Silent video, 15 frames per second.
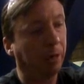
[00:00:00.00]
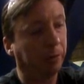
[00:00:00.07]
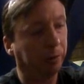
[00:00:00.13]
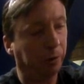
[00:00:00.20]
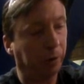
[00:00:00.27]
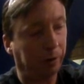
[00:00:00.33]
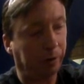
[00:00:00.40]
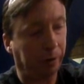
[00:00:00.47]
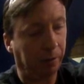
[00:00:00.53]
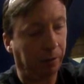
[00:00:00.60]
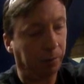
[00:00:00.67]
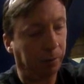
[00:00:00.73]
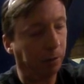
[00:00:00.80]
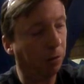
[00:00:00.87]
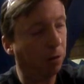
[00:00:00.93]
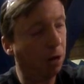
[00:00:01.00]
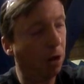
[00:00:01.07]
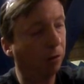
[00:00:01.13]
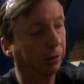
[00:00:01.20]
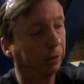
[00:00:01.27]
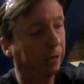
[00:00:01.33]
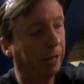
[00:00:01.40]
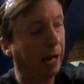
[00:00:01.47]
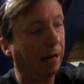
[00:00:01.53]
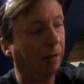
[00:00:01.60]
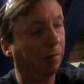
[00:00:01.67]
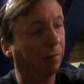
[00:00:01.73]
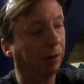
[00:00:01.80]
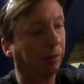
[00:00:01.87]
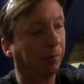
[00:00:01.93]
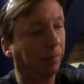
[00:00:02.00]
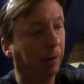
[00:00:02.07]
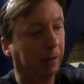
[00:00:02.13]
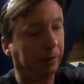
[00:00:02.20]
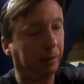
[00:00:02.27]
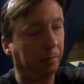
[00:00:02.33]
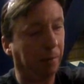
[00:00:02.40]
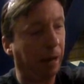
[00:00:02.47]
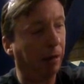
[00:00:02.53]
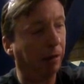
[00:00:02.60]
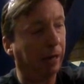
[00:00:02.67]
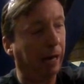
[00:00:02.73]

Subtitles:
so that the computer knows that when it makes a bale,